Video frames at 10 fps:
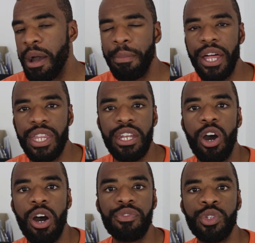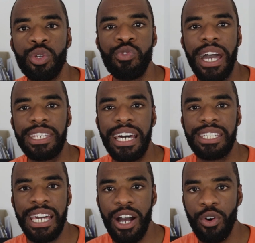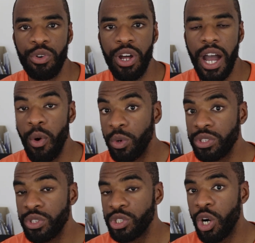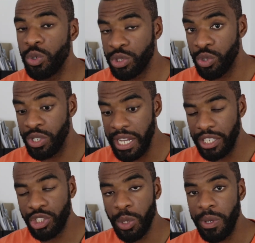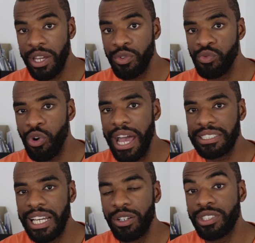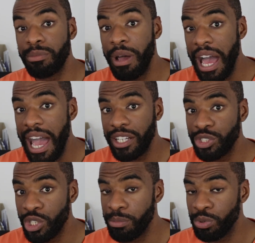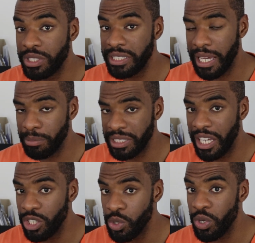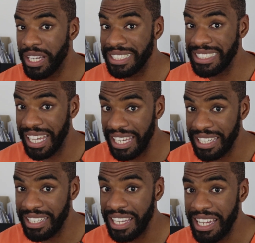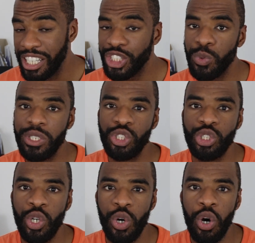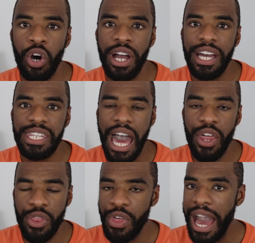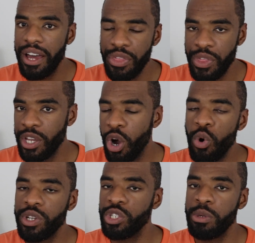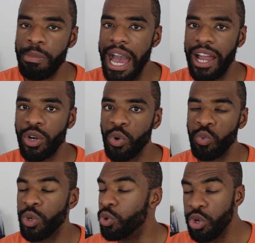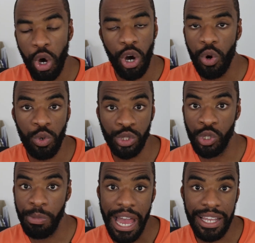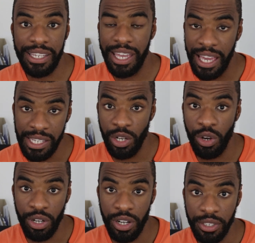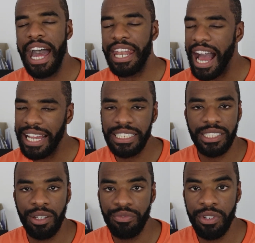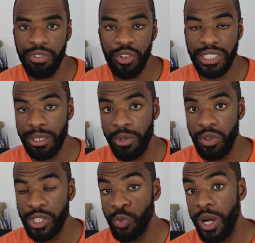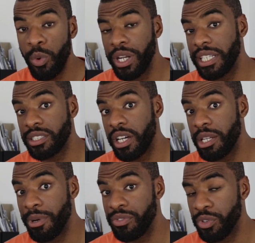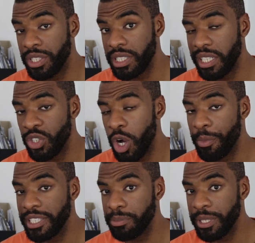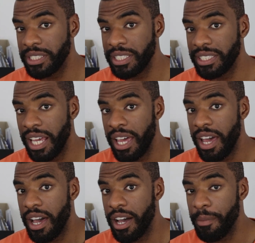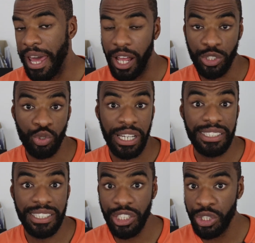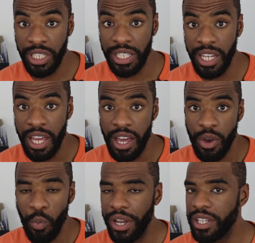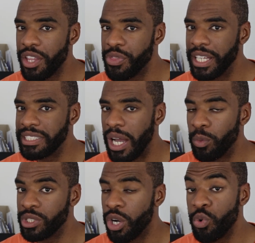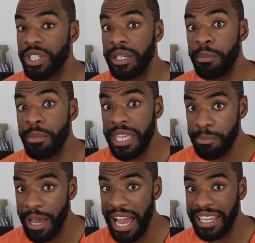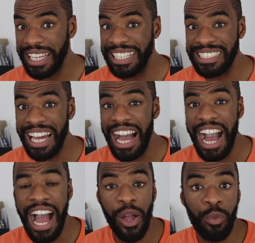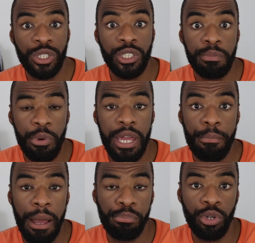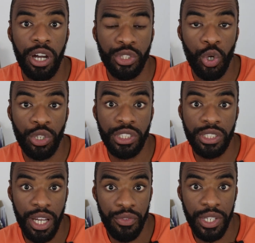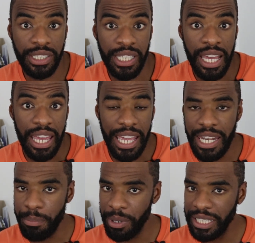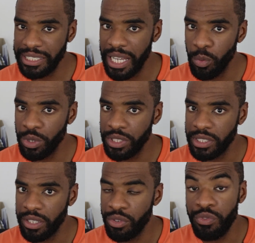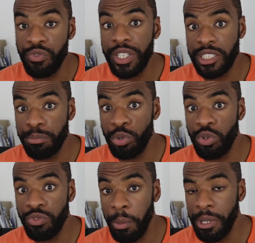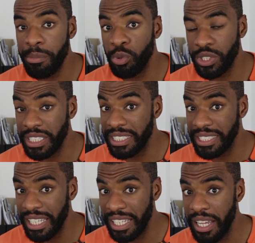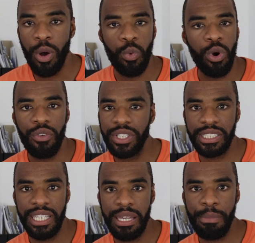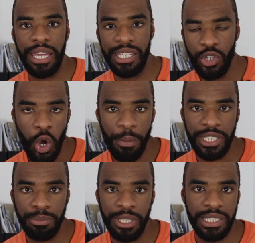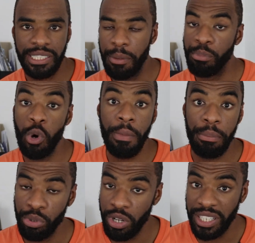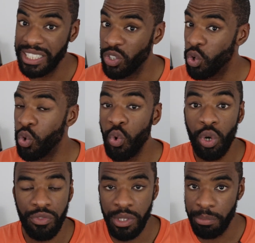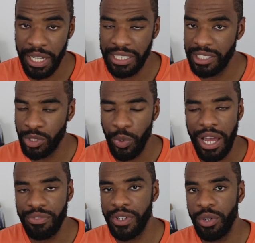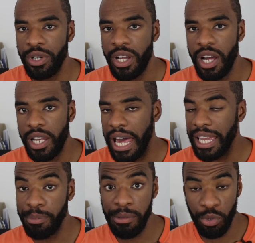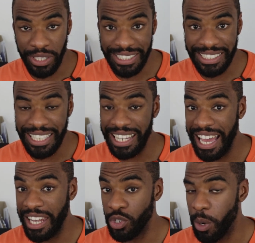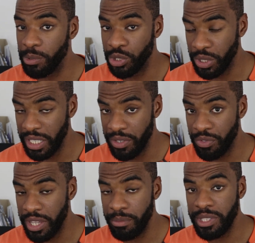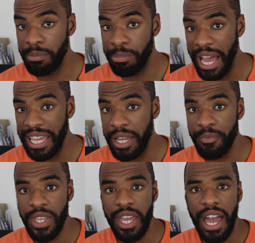But then after you write that down, I want you to also next to it write down some actionable steps that you can take to ensure that that thing holding you back will not hold you back any longer. And I did something very similar as well when I started my first e-commerce business um, and I was transitioning. One of the things that was holding me back is that I wasn't putting my product or service in a place that was visible for people to see. But obviously in my e-commerce business, I put my products in all of the places where I felt like people could see it and the opportunity for them to buy it.